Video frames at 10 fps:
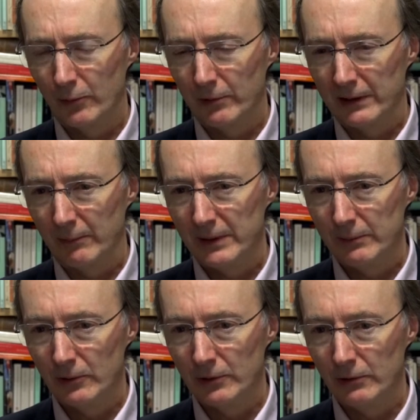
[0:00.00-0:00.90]
Spring
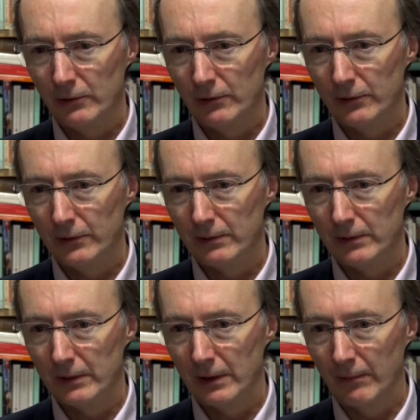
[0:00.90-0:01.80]
people who'd
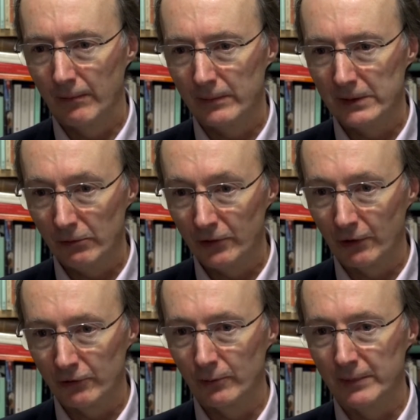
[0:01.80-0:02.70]
used
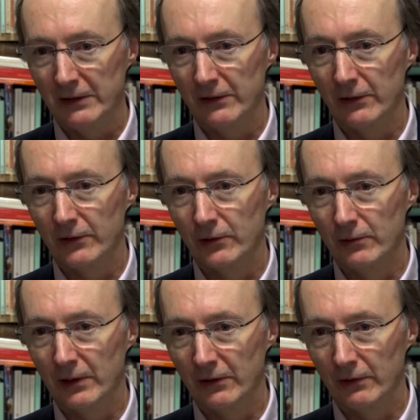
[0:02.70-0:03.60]
social media
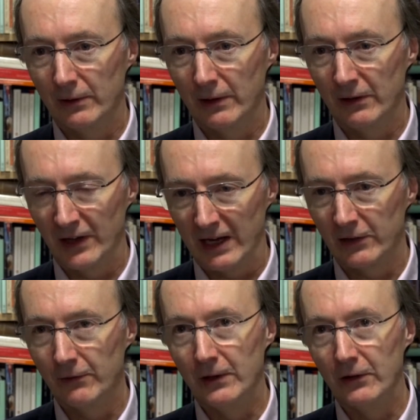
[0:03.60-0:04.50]
as
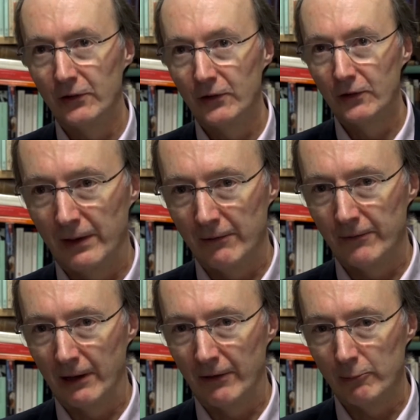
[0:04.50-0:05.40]
activists then
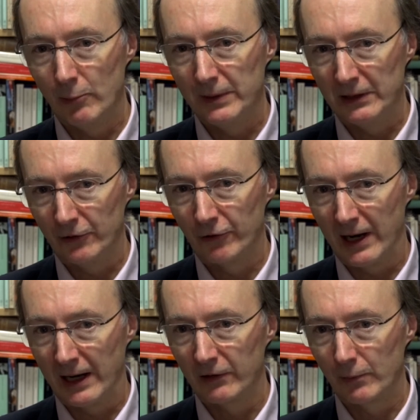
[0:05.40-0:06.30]
found they were being
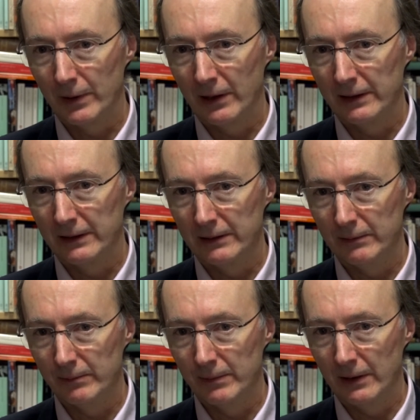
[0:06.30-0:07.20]
tracked by
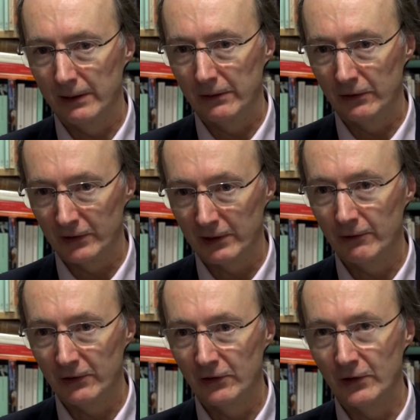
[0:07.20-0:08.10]
the
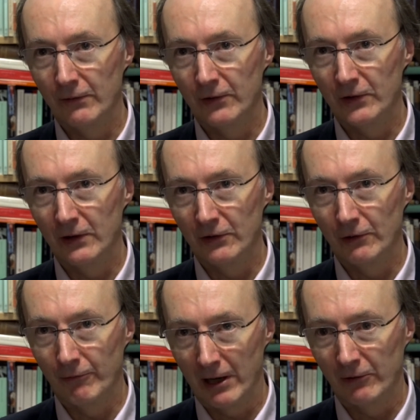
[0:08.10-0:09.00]
security services
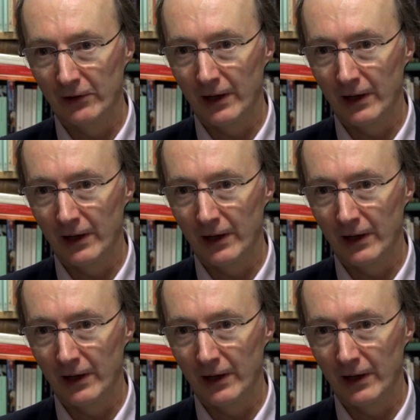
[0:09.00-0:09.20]
and rounded